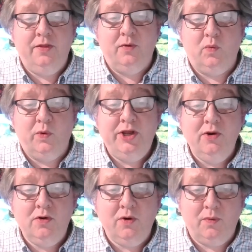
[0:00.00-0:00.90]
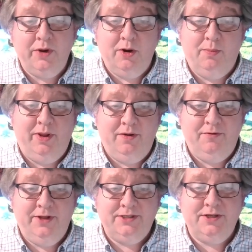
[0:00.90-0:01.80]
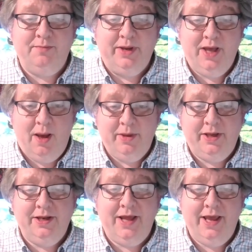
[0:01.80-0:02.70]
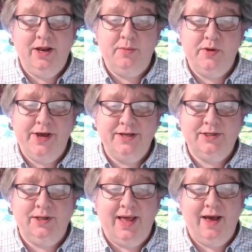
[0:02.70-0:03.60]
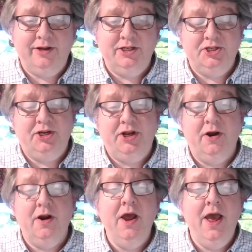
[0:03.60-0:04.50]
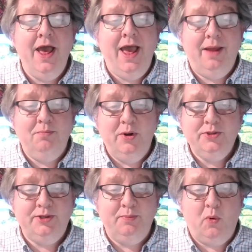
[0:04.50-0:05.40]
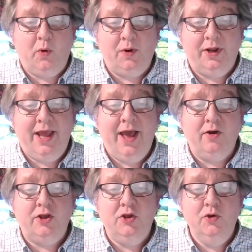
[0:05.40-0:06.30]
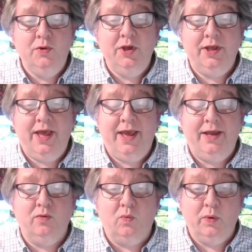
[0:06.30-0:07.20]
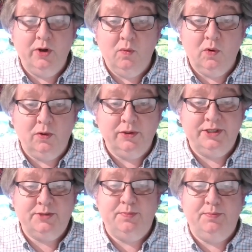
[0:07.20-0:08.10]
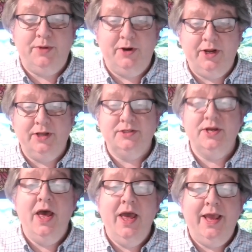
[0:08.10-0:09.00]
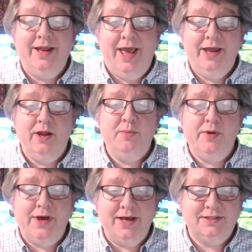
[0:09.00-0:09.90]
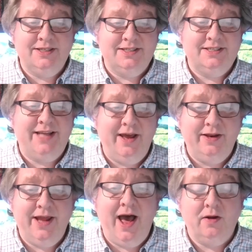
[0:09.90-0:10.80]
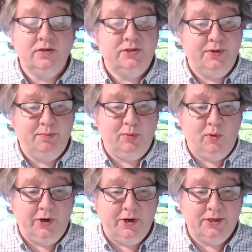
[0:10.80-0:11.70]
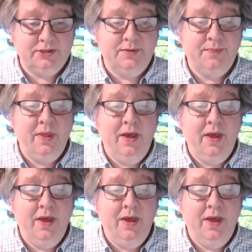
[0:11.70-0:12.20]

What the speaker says: the real career benefits of becoming an AWS cloud engineer, and most importantly, how you can gain real world experience in AWS to stand out to employers.